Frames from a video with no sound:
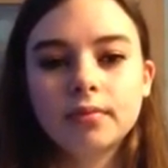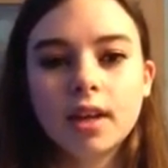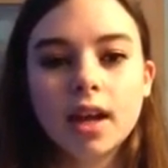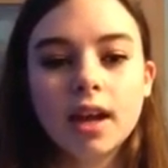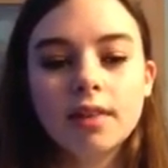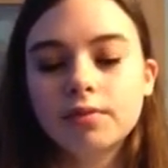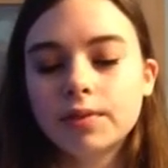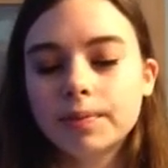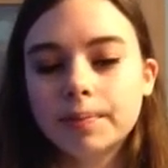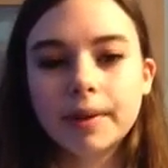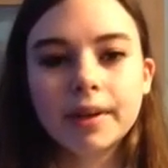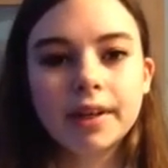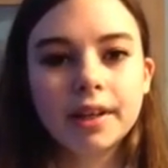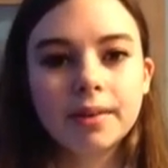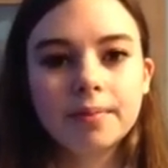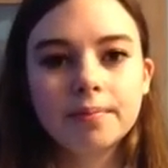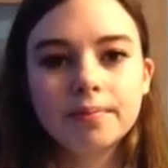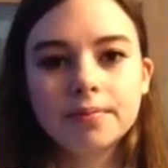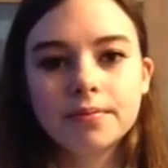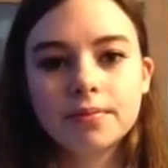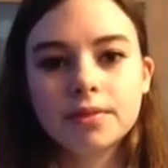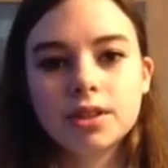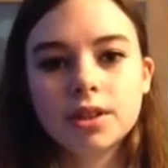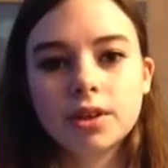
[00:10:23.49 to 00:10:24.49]
Everybody.
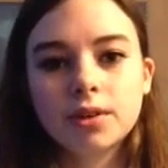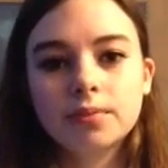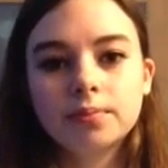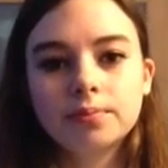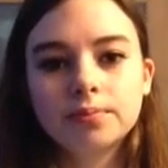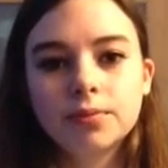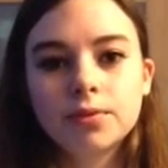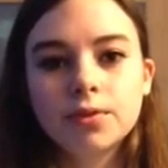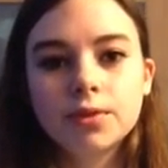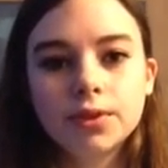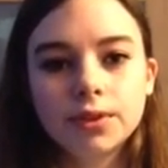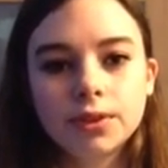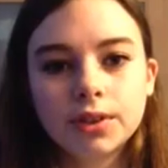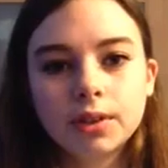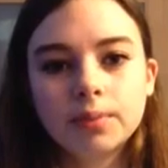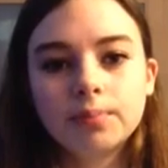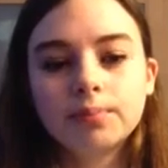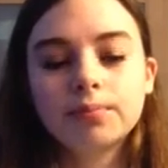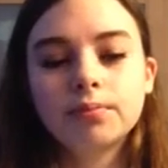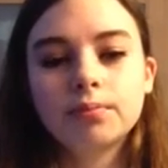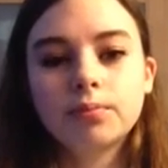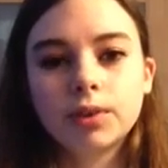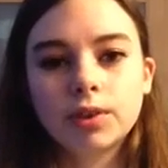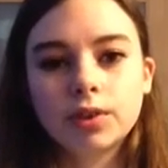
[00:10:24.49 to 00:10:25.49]
So treat
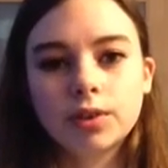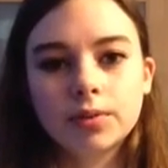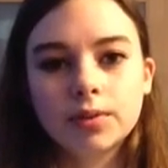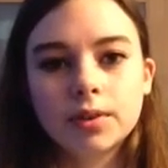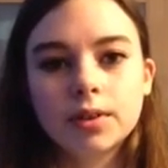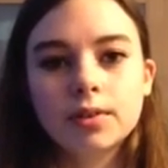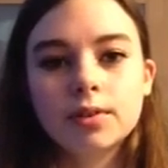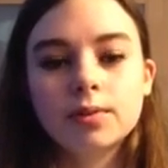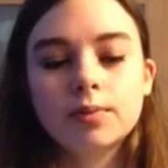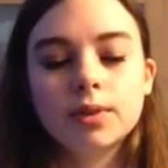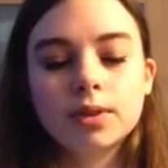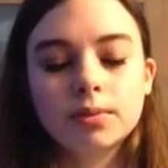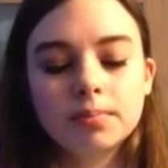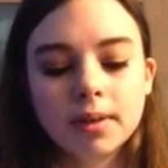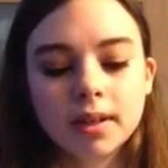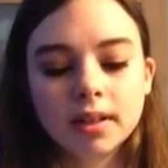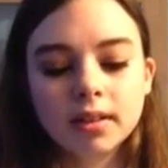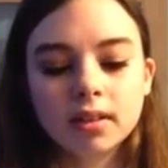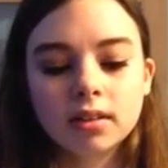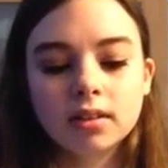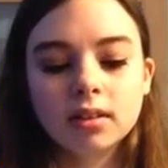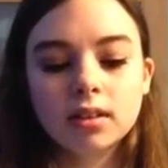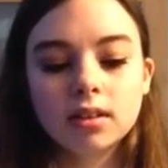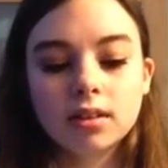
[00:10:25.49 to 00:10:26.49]
them with the
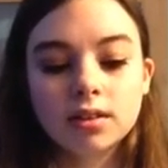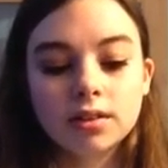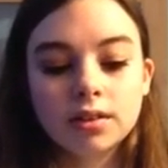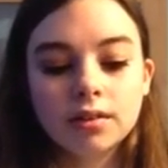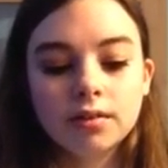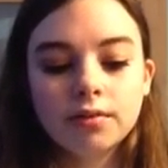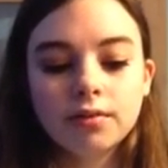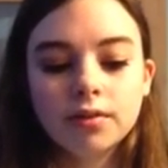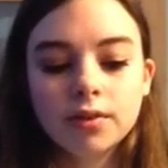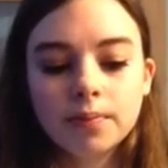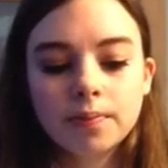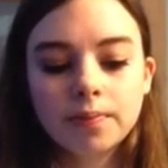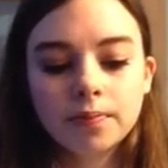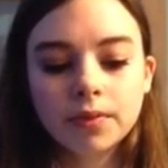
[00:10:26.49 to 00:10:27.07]
respect that they deserve.